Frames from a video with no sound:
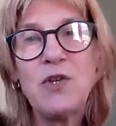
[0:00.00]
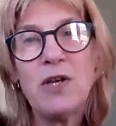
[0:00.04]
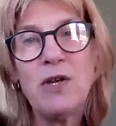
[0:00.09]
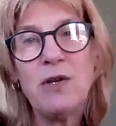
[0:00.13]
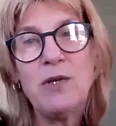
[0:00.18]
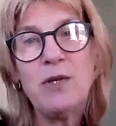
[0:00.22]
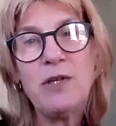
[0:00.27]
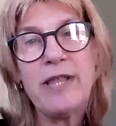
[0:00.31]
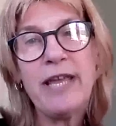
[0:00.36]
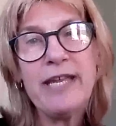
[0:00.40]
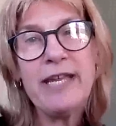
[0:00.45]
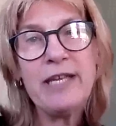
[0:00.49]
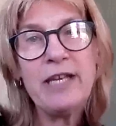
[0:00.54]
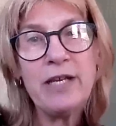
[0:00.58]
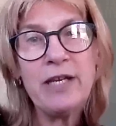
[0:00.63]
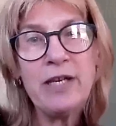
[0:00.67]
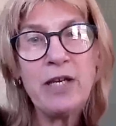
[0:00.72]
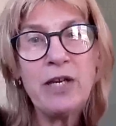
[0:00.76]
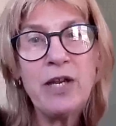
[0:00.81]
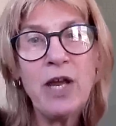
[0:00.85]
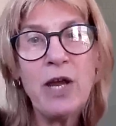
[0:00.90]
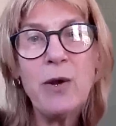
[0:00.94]
they
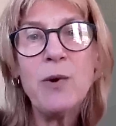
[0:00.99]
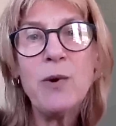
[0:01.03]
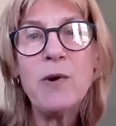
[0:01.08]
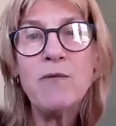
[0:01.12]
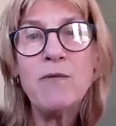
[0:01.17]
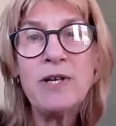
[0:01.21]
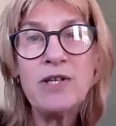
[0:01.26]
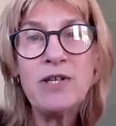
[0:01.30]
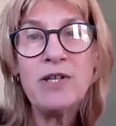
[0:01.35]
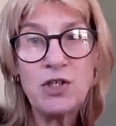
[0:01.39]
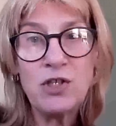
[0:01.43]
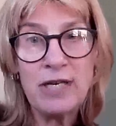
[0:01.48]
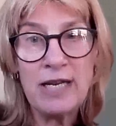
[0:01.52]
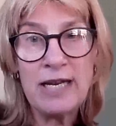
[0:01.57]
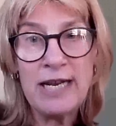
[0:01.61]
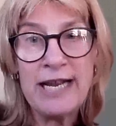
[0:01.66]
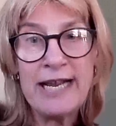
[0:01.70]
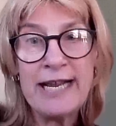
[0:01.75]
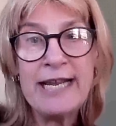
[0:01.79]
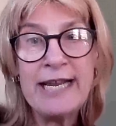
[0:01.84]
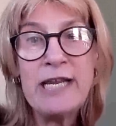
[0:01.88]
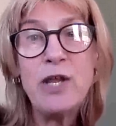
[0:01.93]
can go
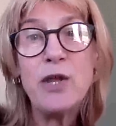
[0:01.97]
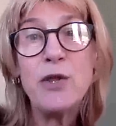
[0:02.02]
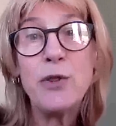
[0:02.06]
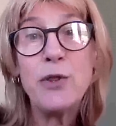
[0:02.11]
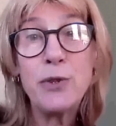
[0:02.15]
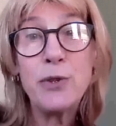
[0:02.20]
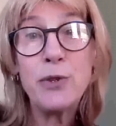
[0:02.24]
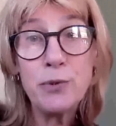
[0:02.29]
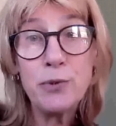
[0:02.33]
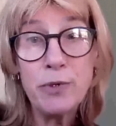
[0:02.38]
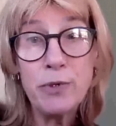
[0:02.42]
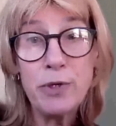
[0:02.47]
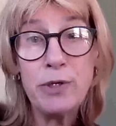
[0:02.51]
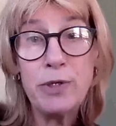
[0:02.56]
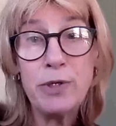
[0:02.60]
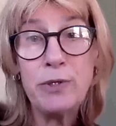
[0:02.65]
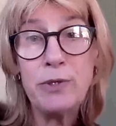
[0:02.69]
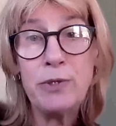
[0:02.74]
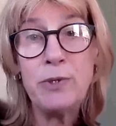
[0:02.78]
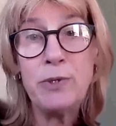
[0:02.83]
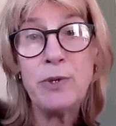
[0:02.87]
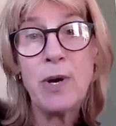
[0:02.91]
originally
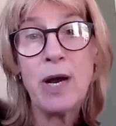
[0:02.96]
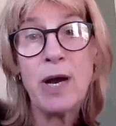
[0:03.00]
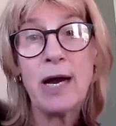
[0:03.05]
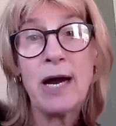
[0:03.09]
through